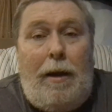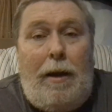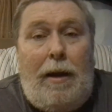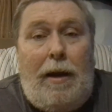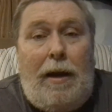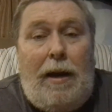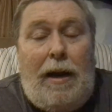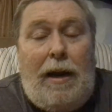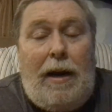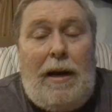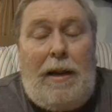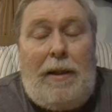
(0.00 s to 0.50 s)

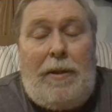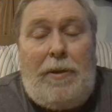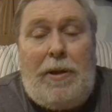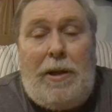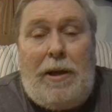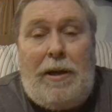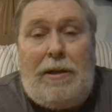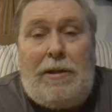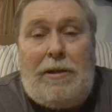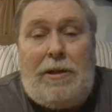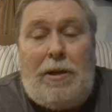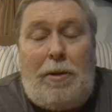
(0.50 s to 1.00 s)

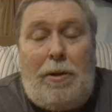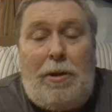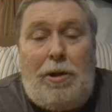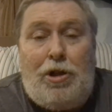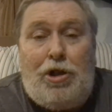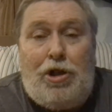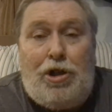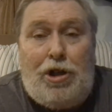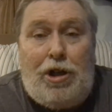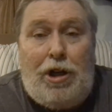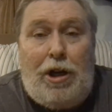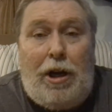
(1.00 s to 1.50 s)
Anything so that
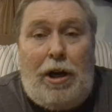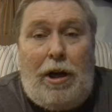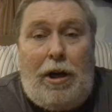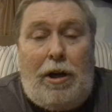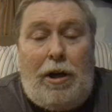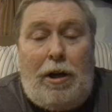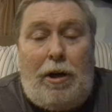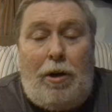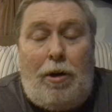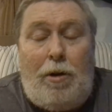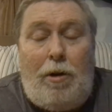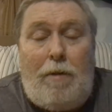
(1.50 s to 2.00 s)
she
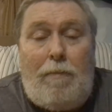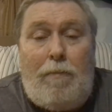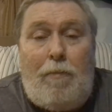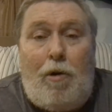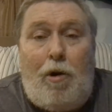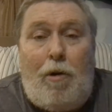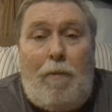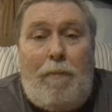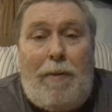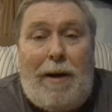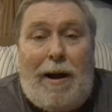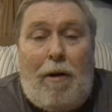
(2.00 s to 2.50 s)
can look more
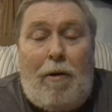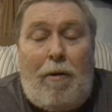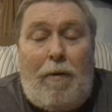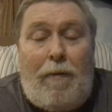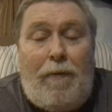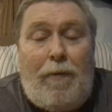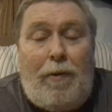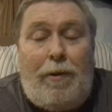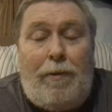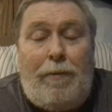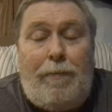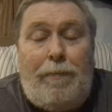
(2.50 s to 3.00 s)

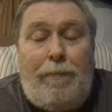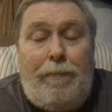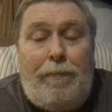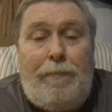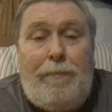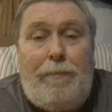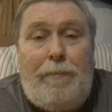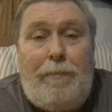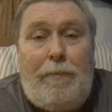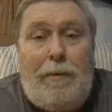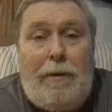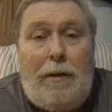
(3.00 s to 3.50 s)
powerful.
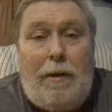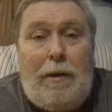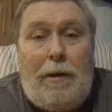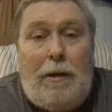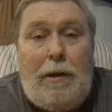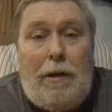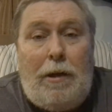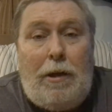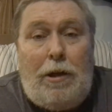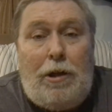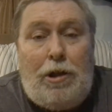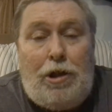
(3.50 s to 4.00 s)

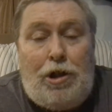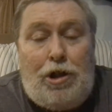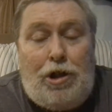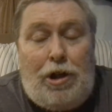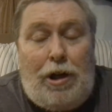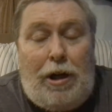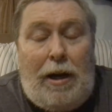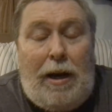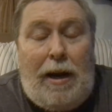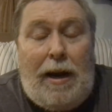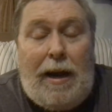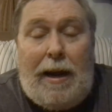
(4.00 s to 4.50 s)

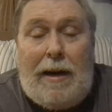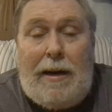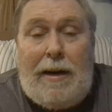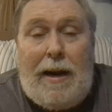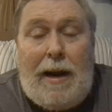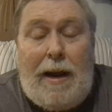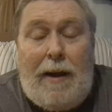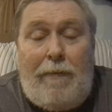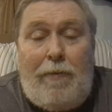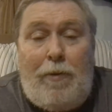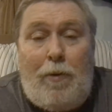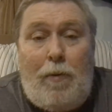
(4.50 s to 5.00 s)
She had to
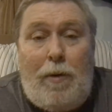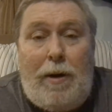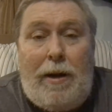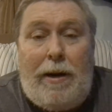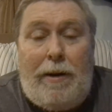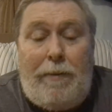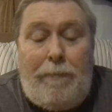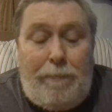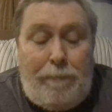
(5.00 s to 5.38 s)
have the win.